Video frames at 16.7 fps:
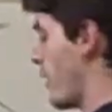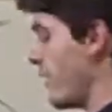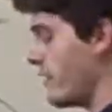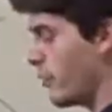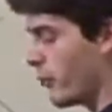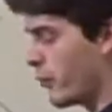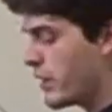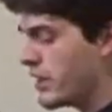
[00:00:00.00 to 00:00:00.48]

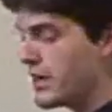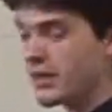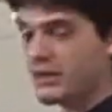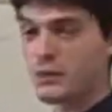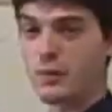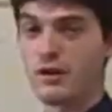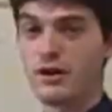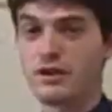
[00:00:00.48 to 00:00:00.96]
way that we
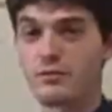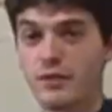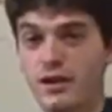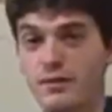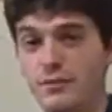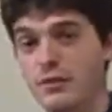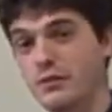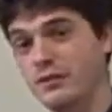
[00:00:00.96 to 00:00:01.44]
experience
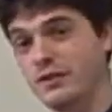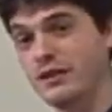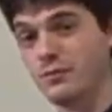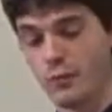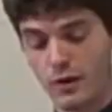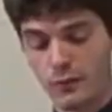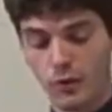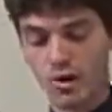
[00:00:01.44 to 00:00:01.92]
rainbows
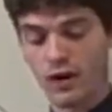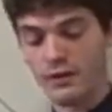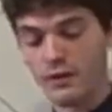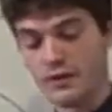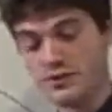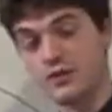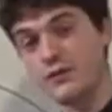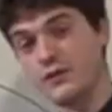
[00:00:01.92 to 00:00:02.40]
is when we're
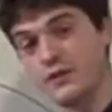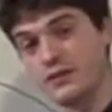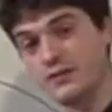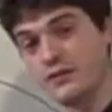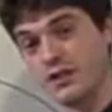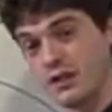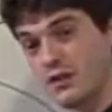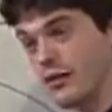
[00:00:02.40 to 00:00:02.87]
on the surface of the